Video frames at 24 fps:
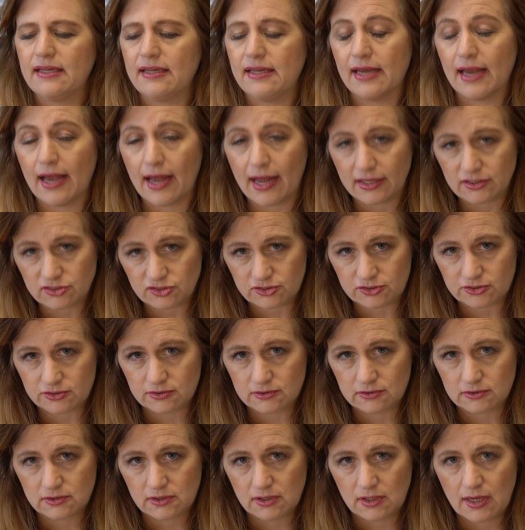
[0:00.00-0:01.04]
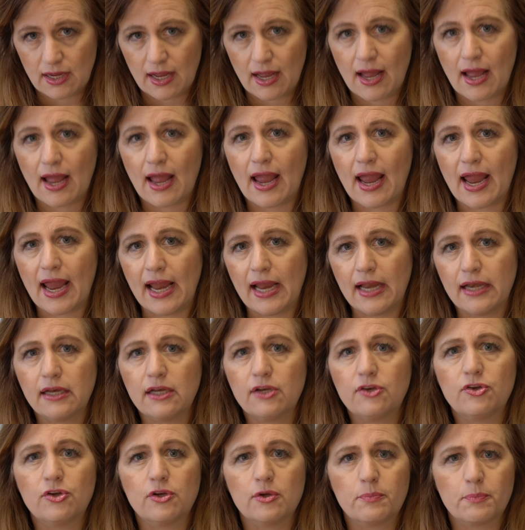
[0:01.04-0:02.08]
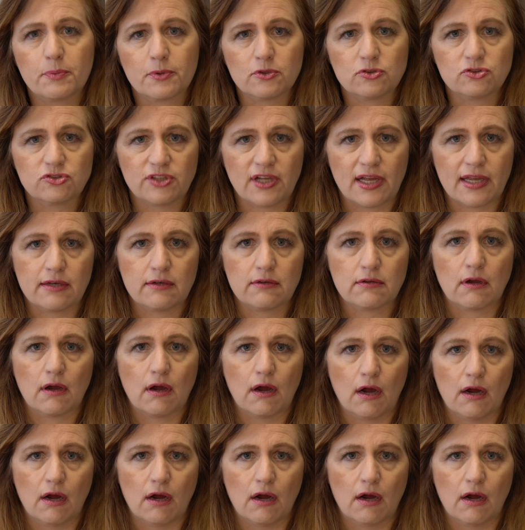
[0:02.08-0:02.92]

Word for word: Yes. eighty-two percent